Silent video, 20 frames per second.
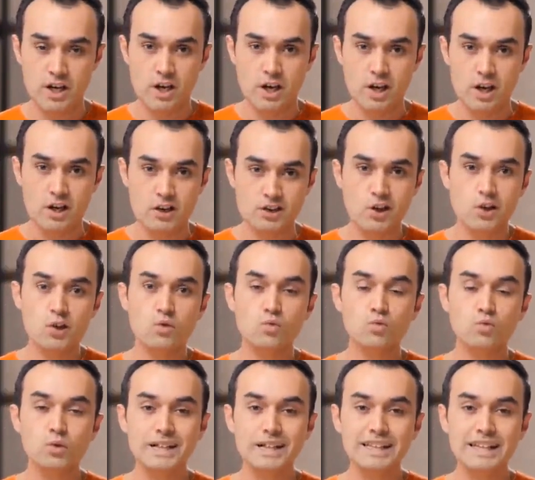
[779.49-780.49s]
So
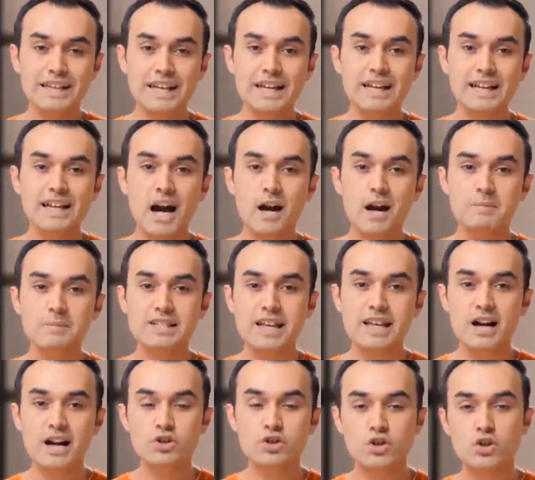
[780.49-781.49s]
really, it comes
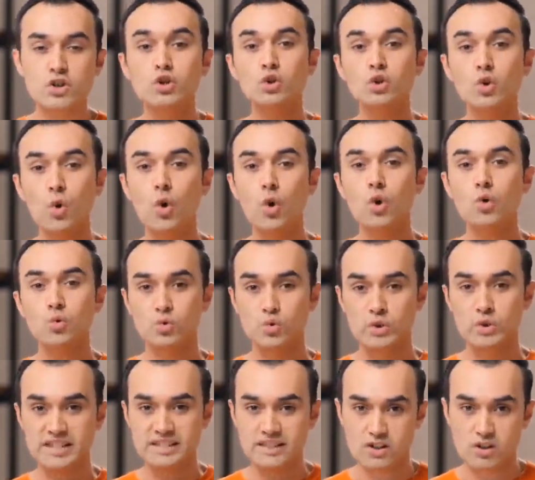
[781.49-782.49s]
down to your
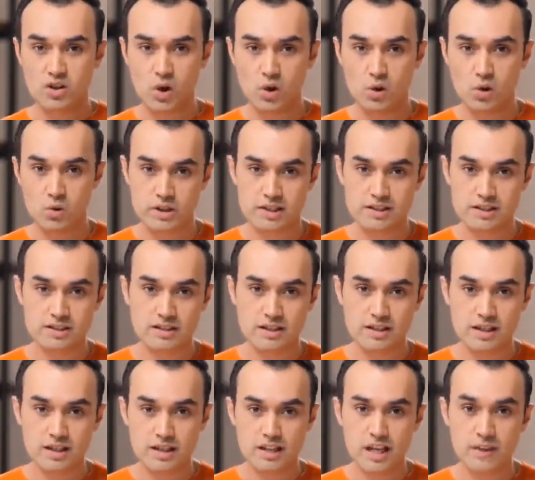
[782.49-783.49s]
risk tolerance.
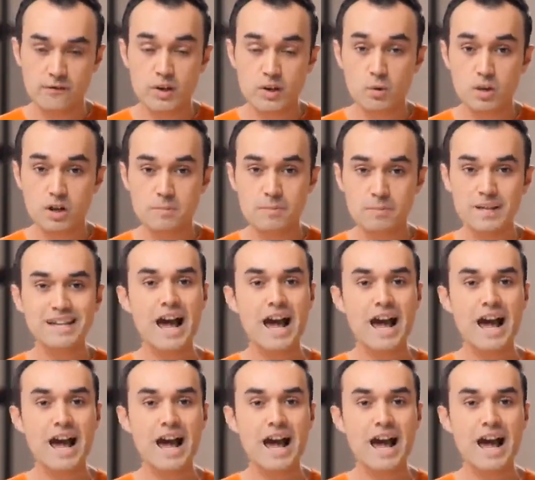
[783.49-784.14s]
If you want to be